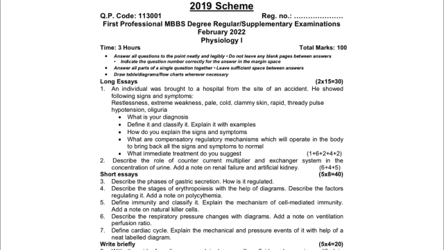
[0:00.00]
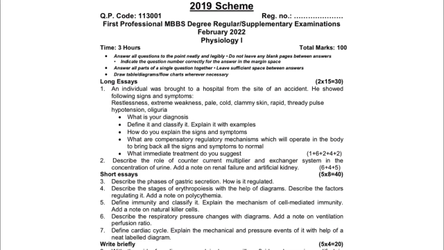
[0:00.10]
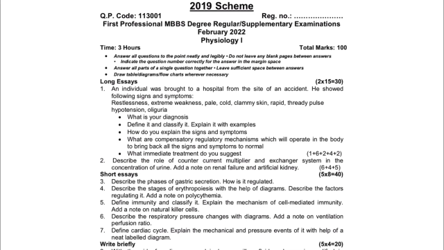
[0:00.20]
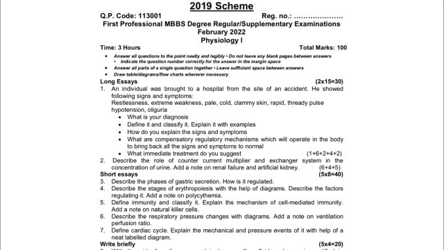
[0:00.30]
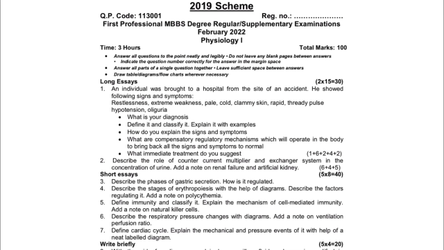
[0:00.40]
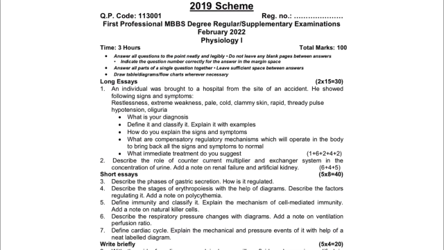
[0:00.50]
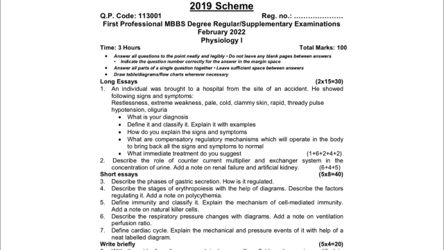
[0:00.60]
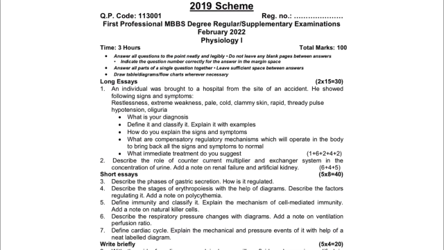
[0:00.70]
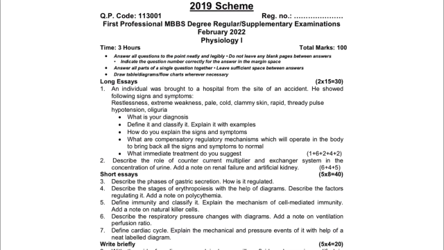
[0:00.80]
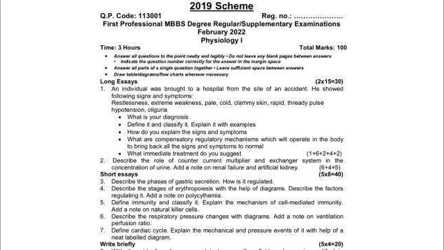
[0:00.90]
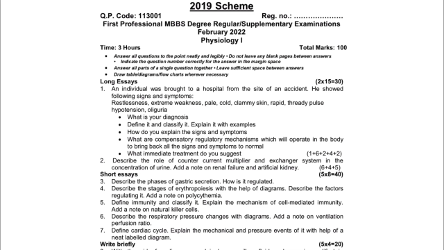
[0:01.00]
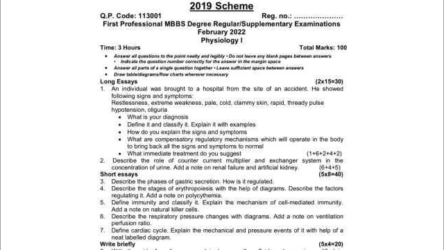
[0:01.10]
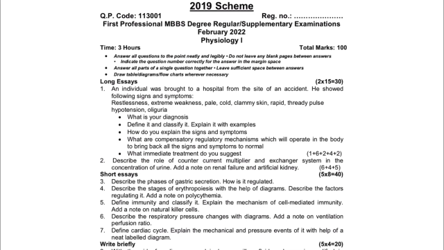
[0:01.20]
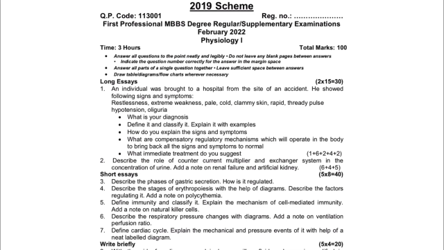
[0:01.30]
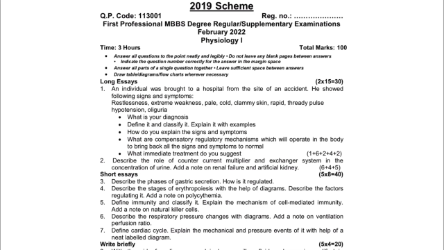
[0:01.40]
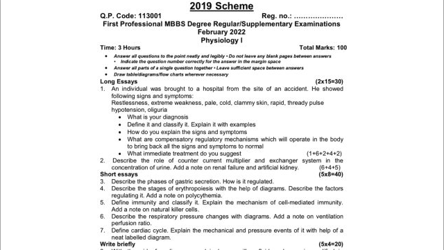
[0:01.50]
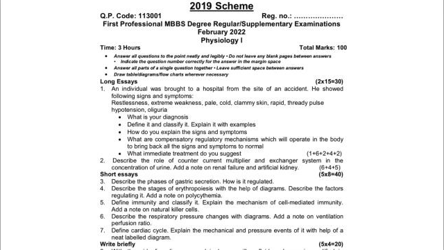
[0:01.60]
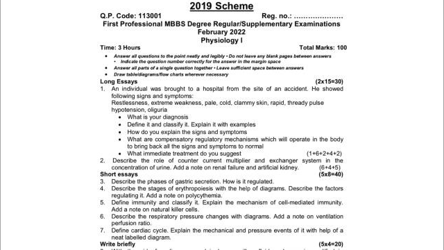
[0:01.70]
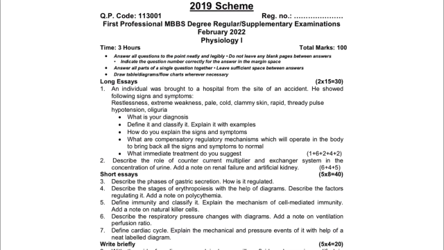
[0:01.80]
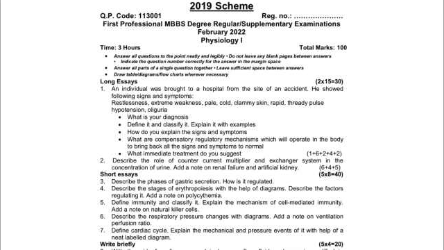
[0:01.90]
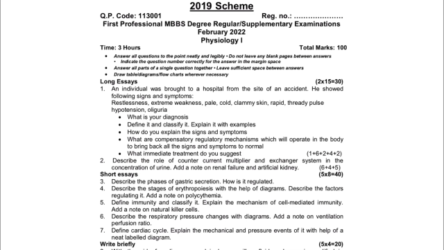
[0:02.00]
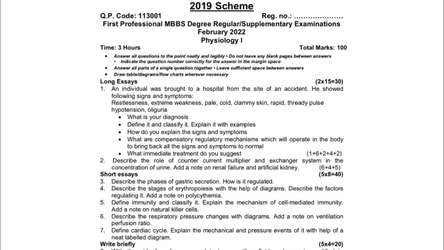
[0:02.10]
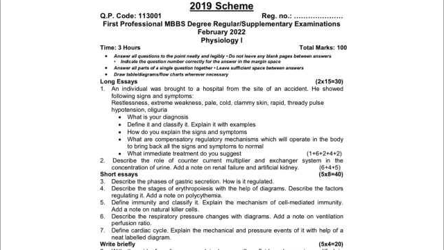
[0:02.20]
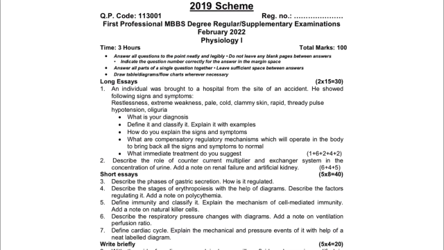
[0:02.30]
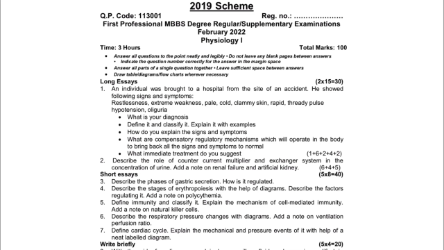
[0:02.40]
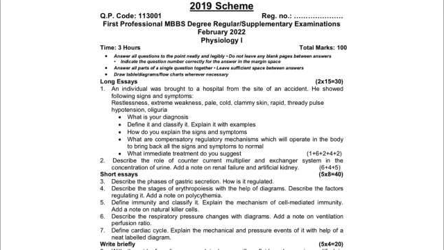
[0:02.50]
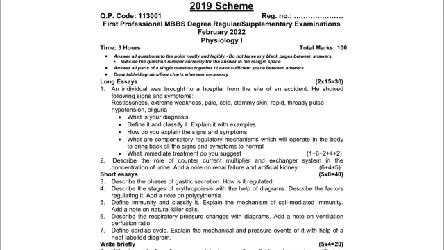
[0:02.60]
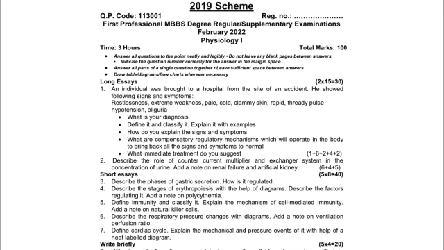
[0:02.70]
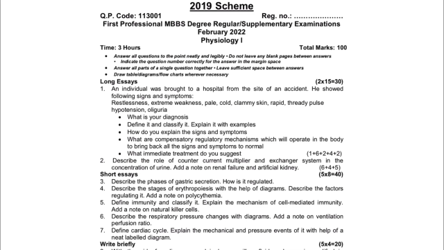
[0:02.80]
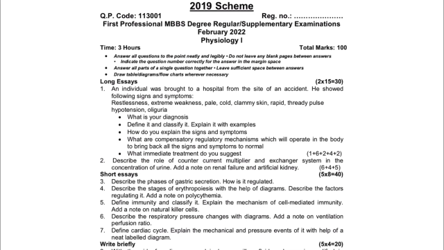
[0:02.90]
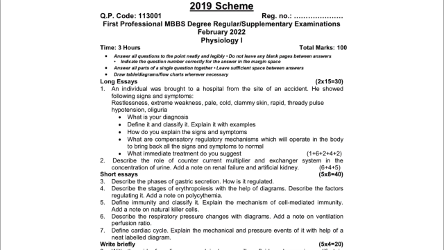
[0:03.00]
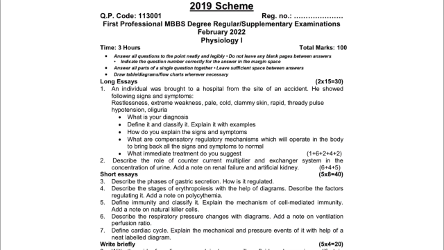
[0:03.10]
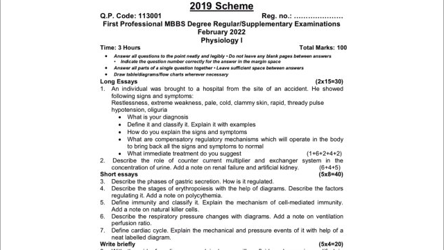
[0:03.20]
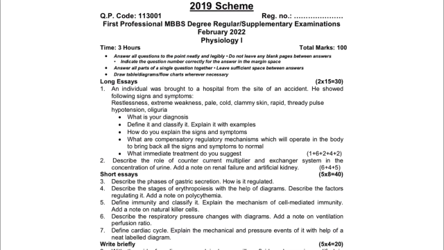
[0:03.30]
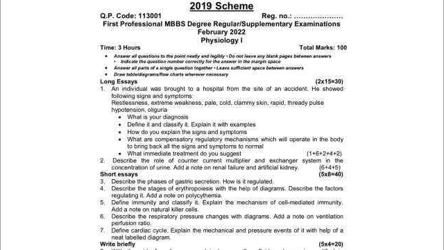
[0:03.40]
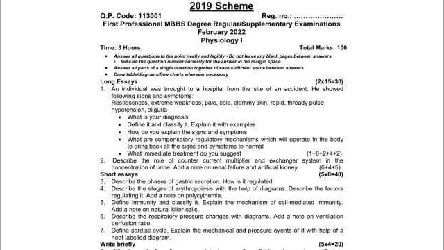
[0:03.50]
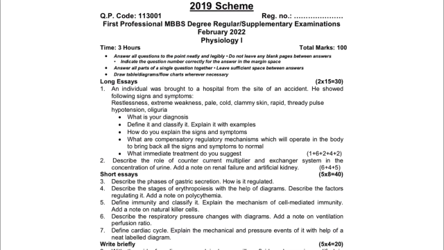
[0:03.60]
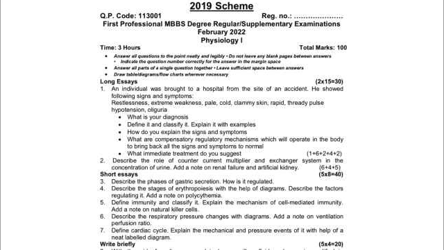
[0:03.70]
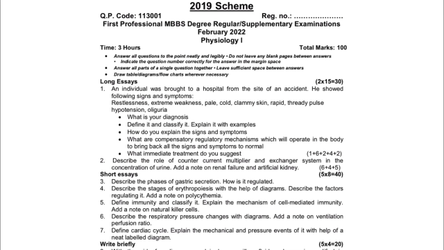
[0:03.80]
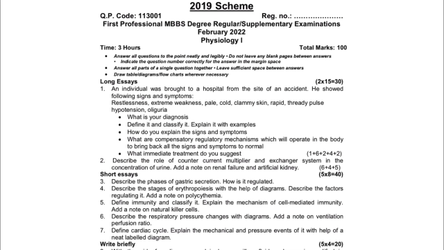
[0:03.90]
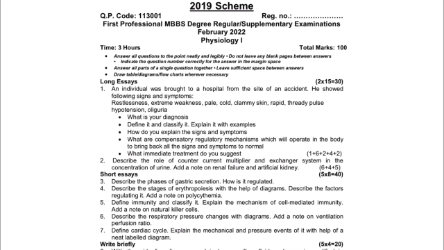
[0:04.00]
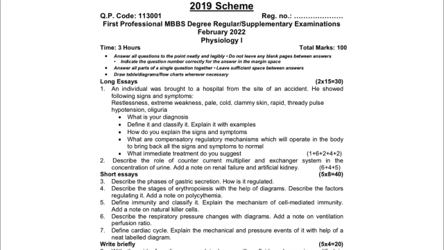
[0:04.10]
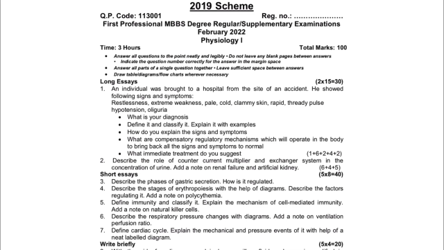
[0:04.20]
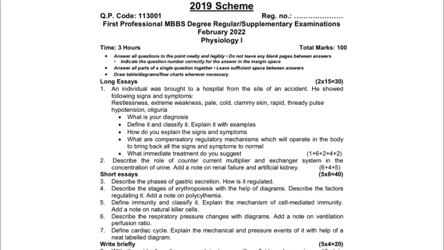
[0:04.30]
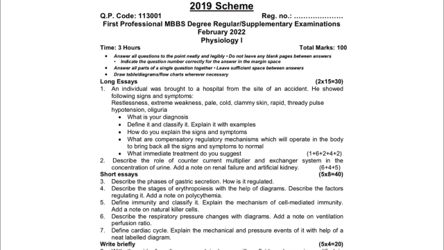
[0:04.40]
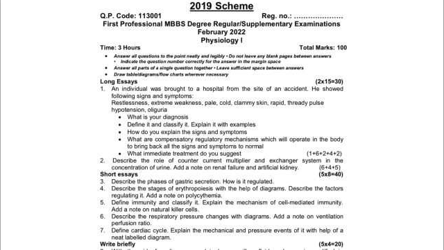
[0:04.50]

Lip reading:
(no speaker visible)